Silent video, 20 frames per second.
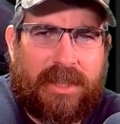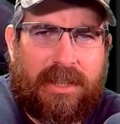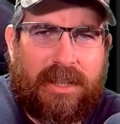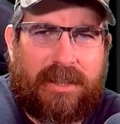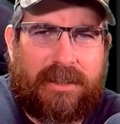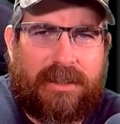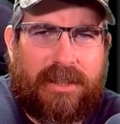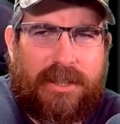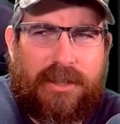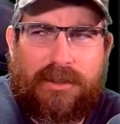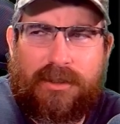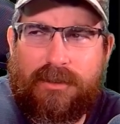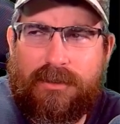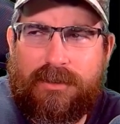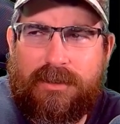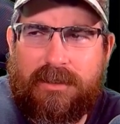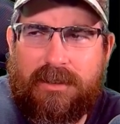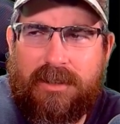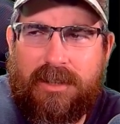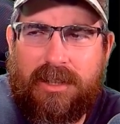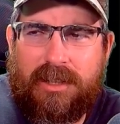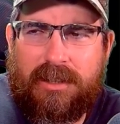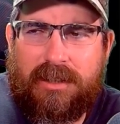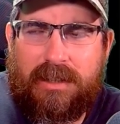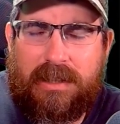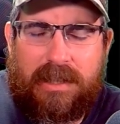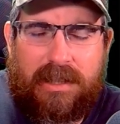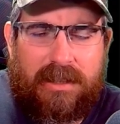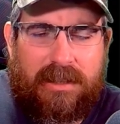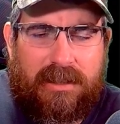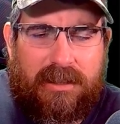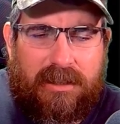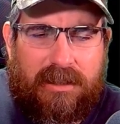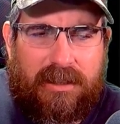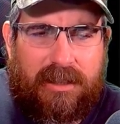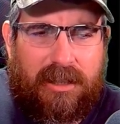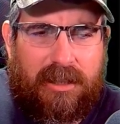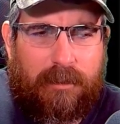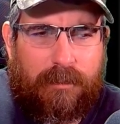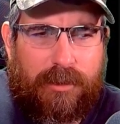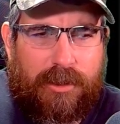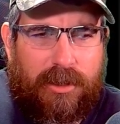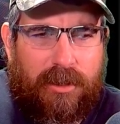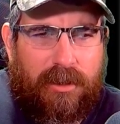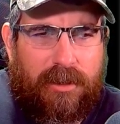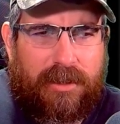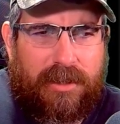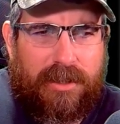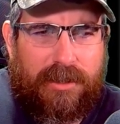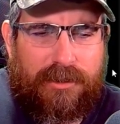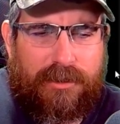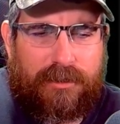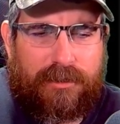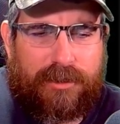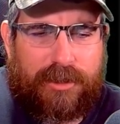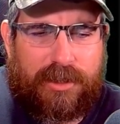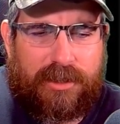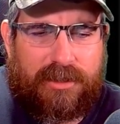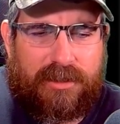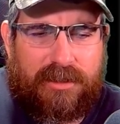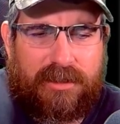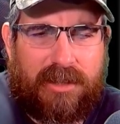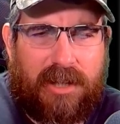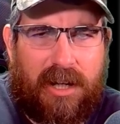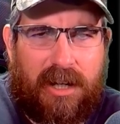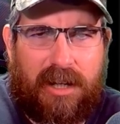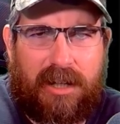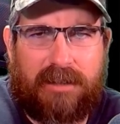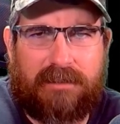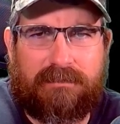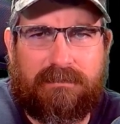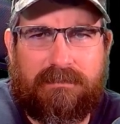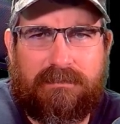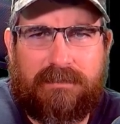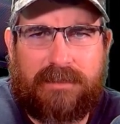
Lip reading: like these are like, I'm sorry, these are just not.